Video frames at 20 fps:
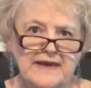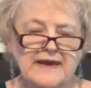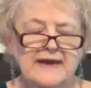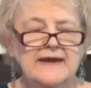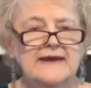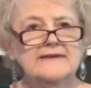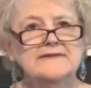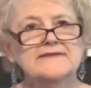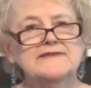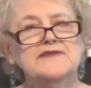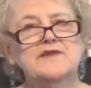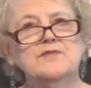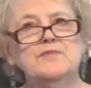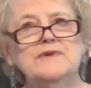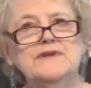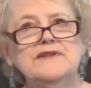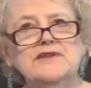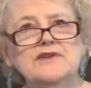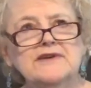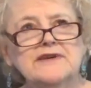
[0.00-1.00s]
And so we
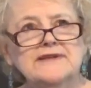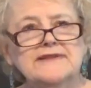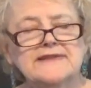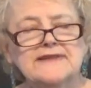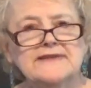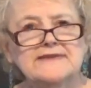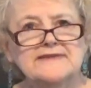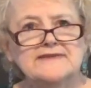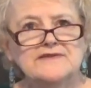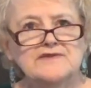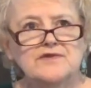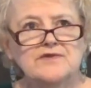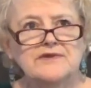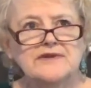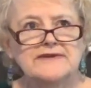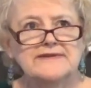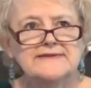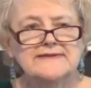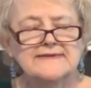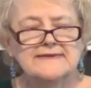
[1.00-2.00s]
look at these
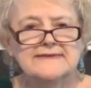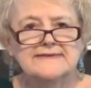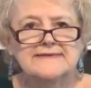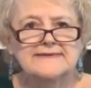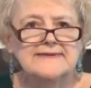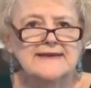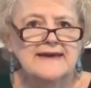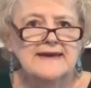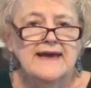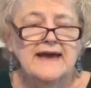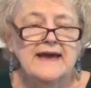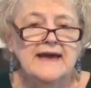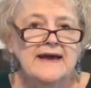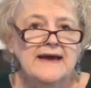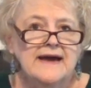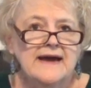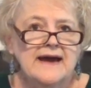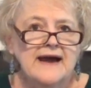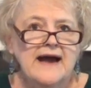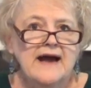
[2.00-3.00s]
stories and say,
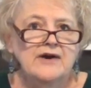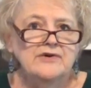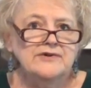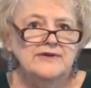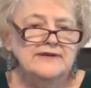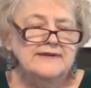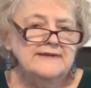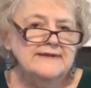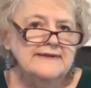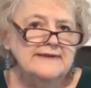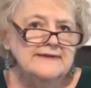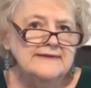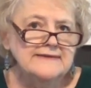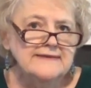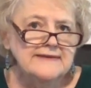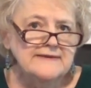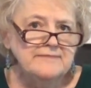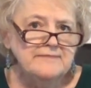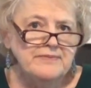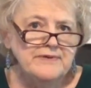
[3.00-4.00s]
how can
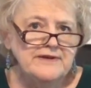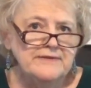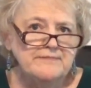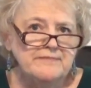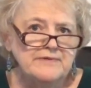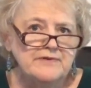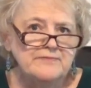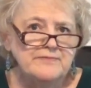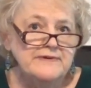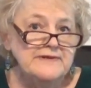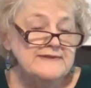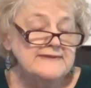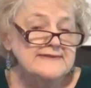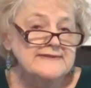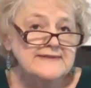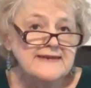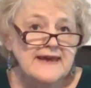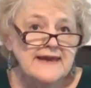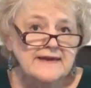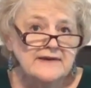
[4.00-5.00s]
killing people be
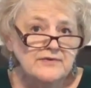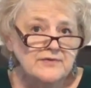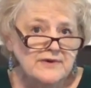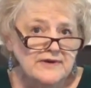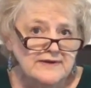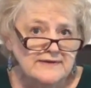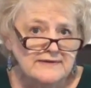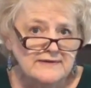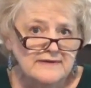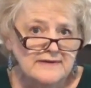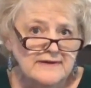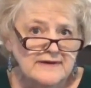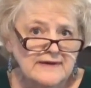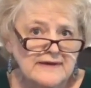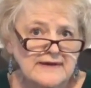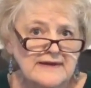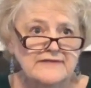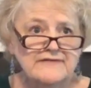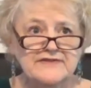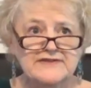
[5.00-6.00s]
sacred?
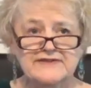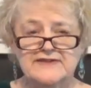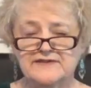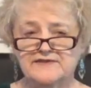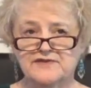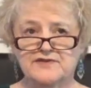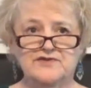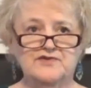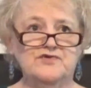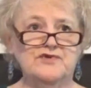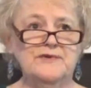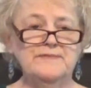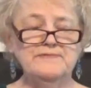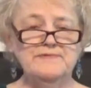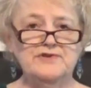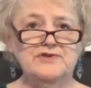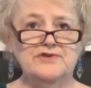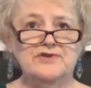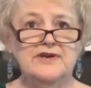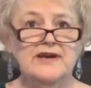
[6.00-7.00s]
If it's in the
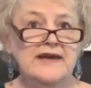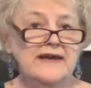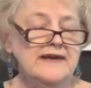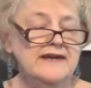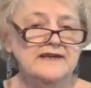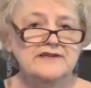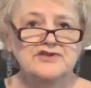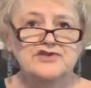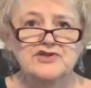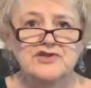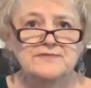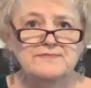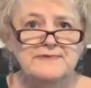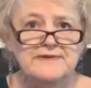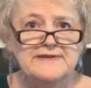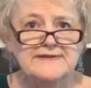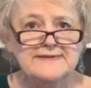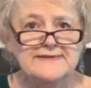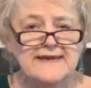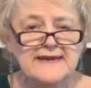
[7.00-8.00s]
scripture, it should be
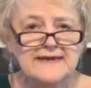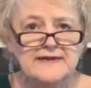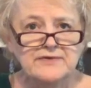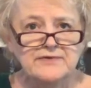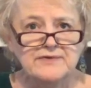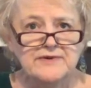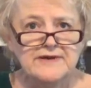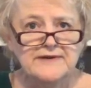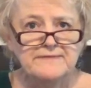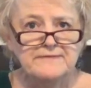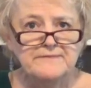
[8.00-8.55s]
sacred.